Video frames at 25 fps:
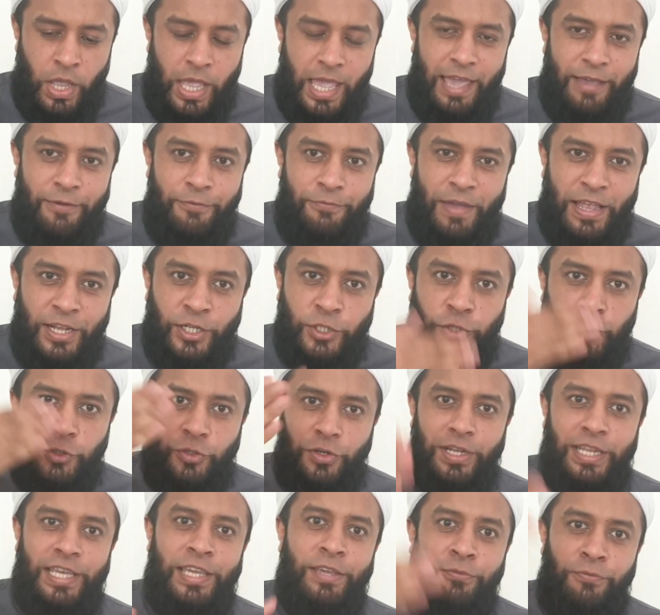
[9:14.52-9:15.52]

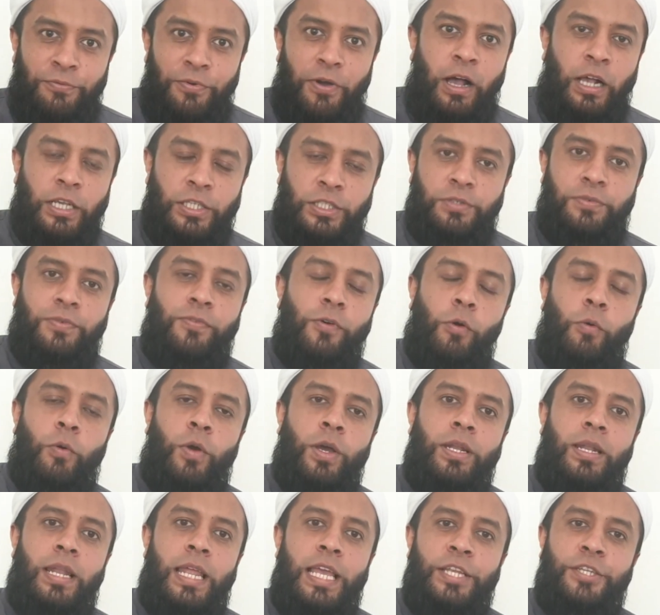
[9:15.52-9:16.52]
eventually, fast
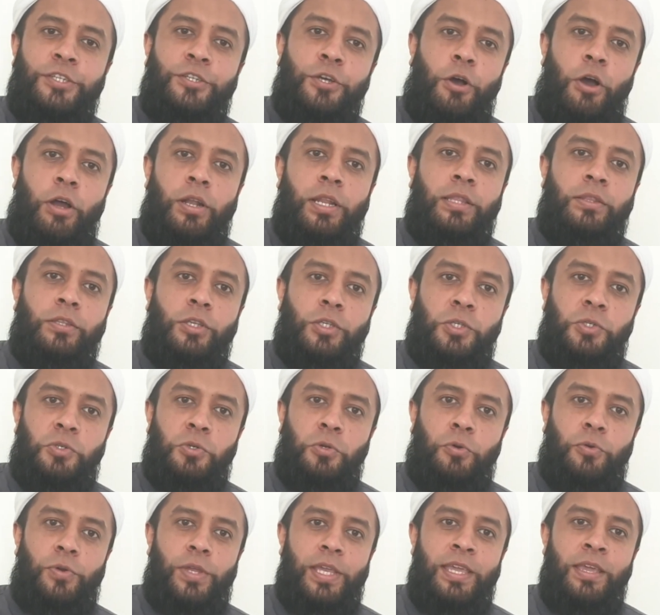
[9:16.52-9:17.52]
forward later on in the
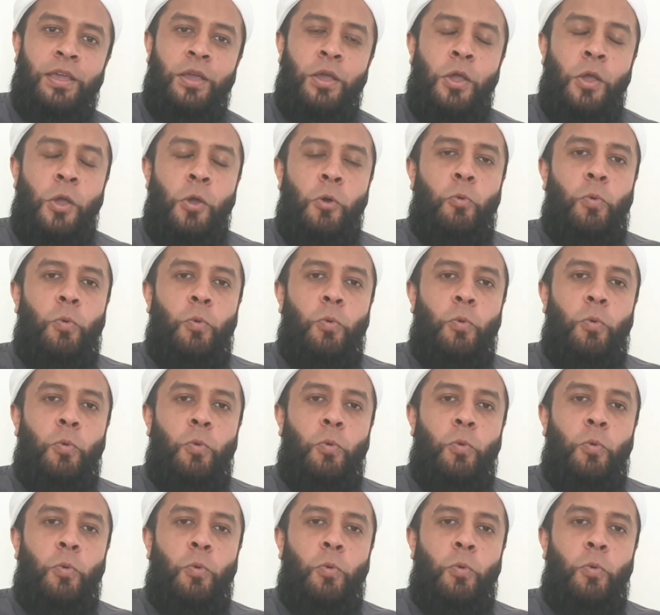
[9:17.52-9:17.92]
story,